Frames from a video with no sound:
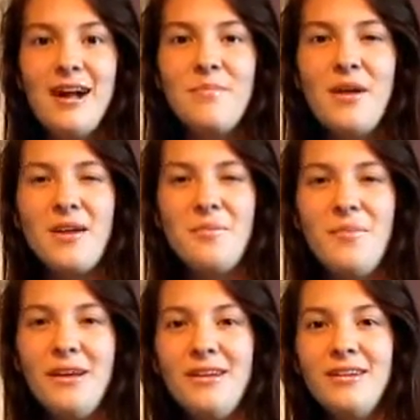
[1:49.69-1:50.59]
I'm not a
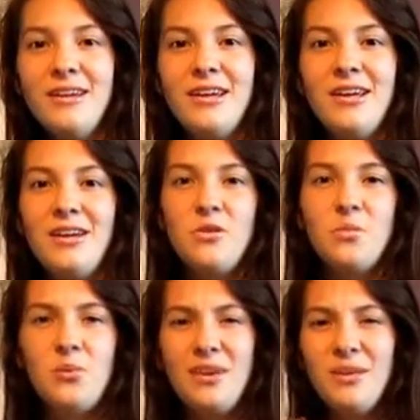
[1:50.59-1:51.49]
big, you know,
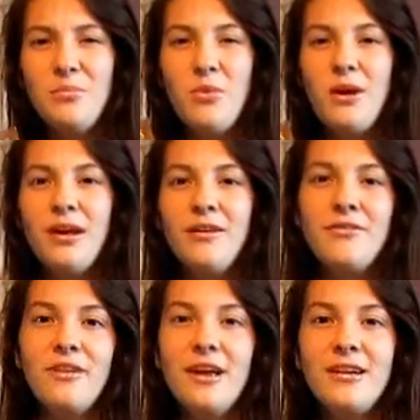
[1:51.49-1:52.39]
pretty boy
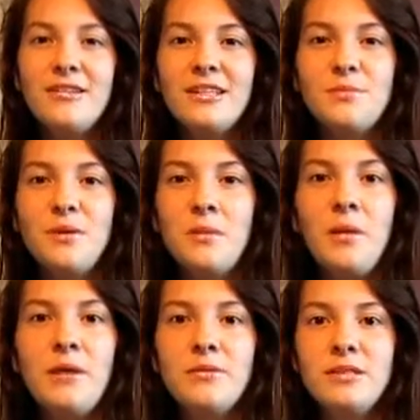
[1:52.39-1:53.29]
fan. That's probably
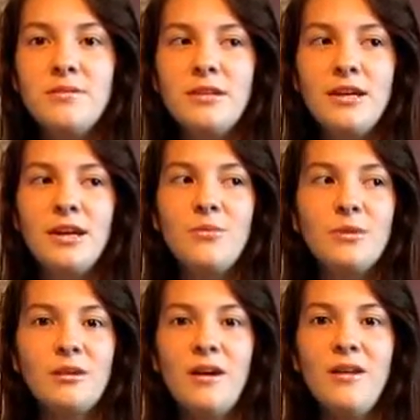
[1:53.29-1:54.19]
why I was never an
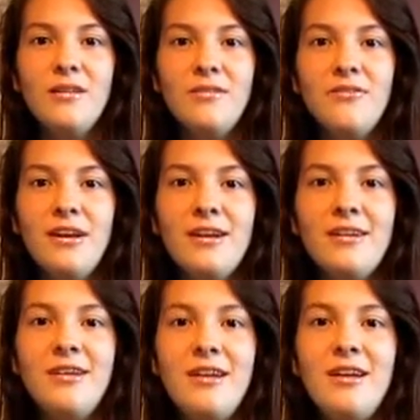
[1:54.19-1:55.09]
Edward Cullen fan.